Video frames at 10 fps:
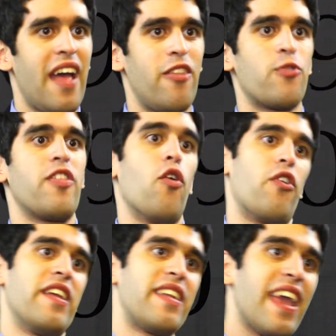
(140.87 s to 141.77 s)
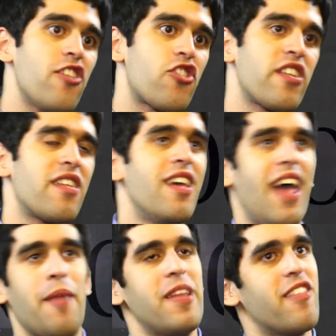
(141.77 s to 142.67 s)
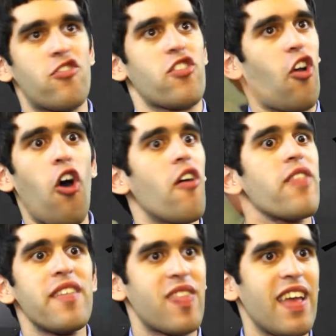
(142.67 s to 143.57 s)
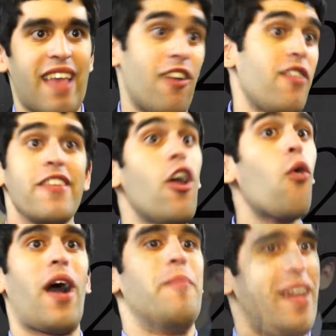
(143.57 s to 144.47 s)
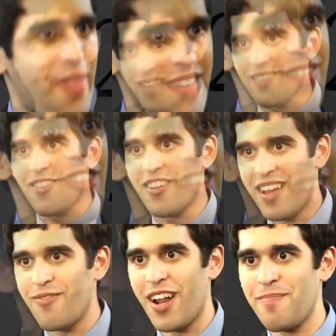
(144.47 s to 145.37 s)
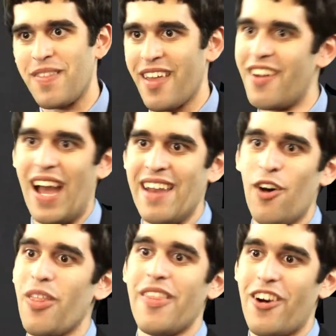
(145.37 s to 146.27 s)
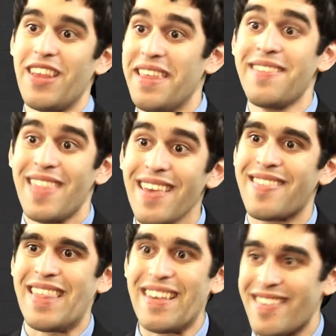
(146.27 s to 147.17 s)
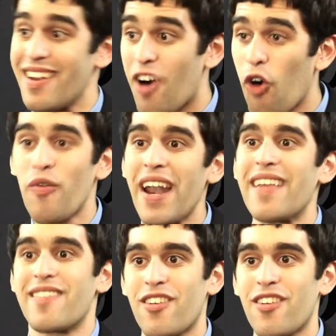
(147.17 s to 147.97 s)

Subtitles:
and there was the orientation. I mean, just all of these things. I don't even know how many things there are yet, right? But I know that there are at least these things, and already it's